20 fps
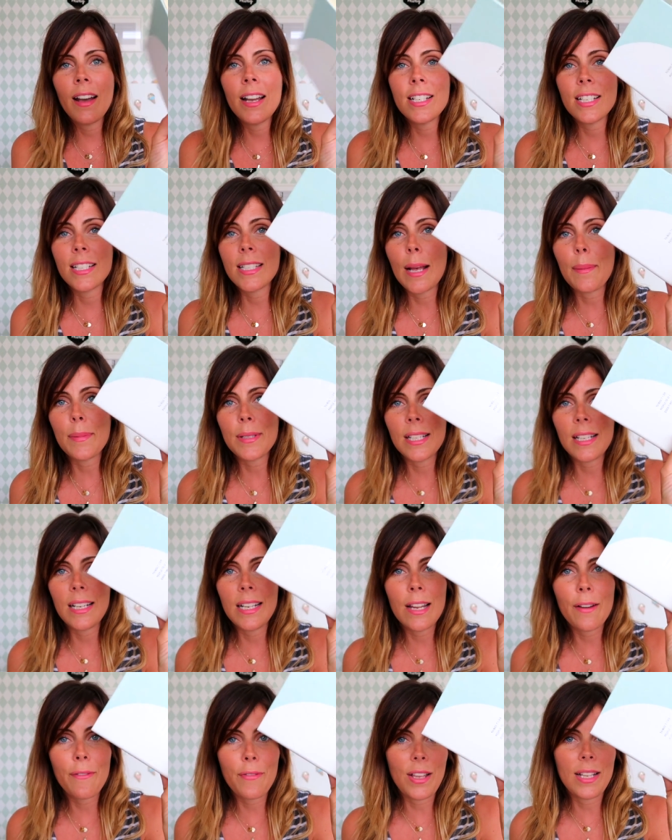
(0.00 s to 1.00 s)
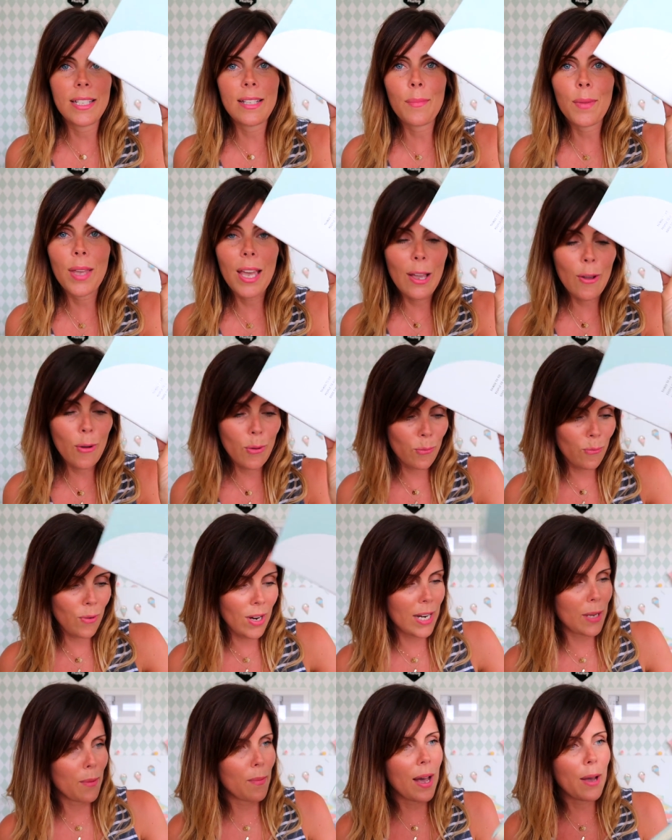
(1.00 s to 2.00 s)
I just absolutely love this. I'm getting on
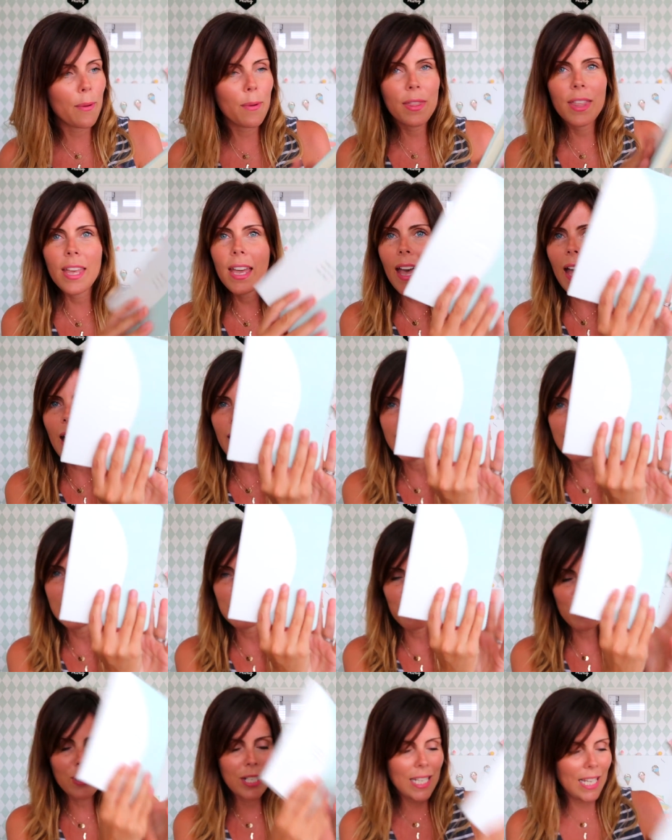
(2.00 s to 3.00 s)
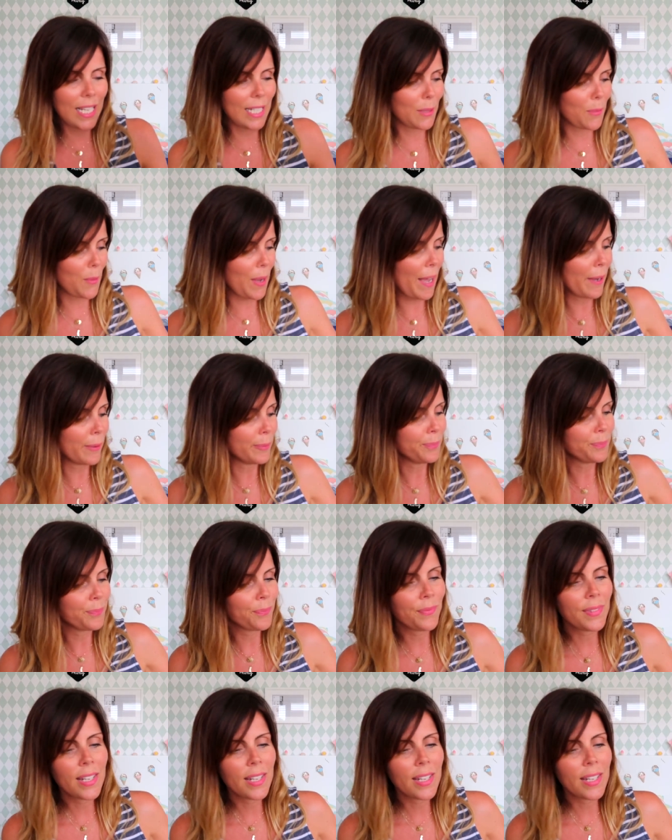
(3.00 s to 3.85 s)
really well with it and it's pretty as well.